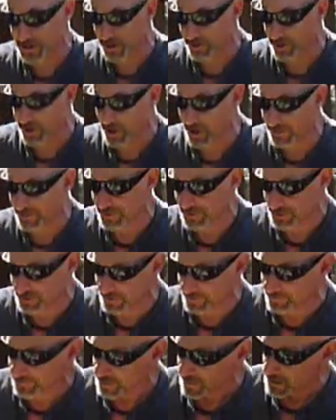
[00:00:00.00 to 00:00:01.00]
how to harvest
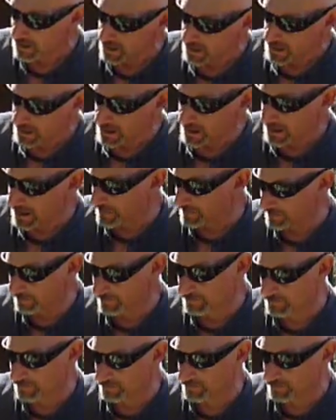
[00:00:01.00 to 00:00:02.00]
them.
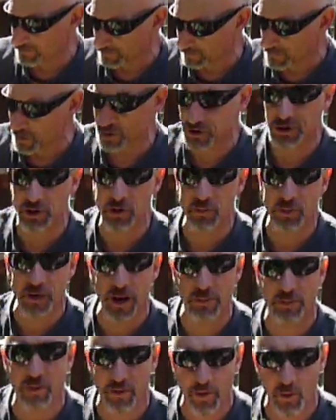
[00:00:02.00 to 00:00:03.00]
Most of you
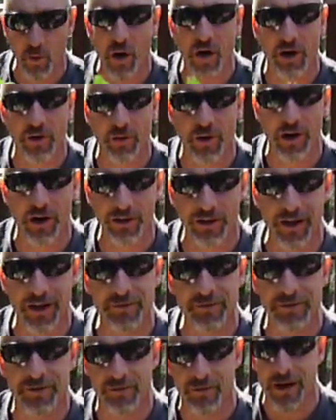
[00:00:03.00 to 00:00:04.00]
probably want to wear
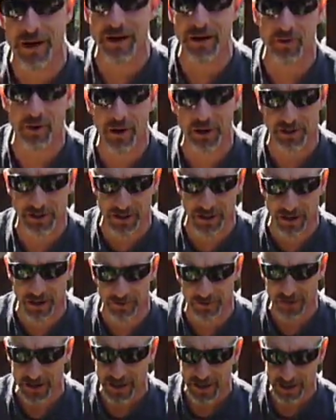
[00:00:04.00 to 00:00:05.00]
gloves. Wendy wears
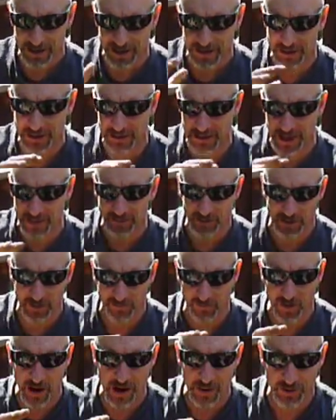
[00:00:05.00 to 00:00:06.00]
gloves because these have little
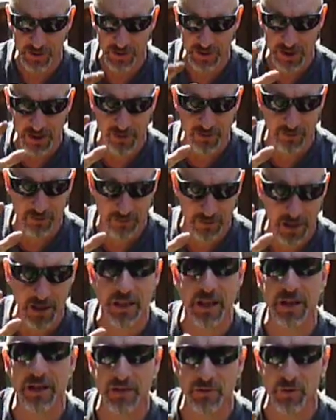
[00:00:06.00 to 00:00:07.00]
fibers in them, and
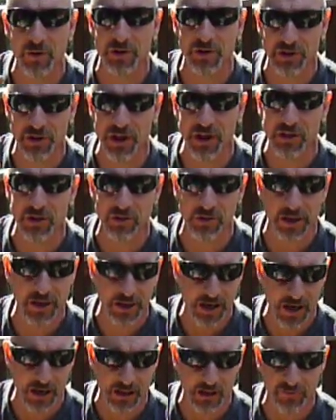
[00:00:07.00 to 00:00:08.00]
they will sting you like
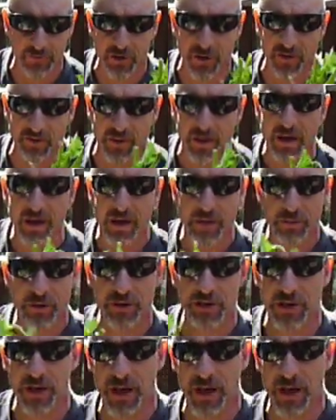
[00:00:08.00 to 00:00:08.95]
hell if you have pussy. It's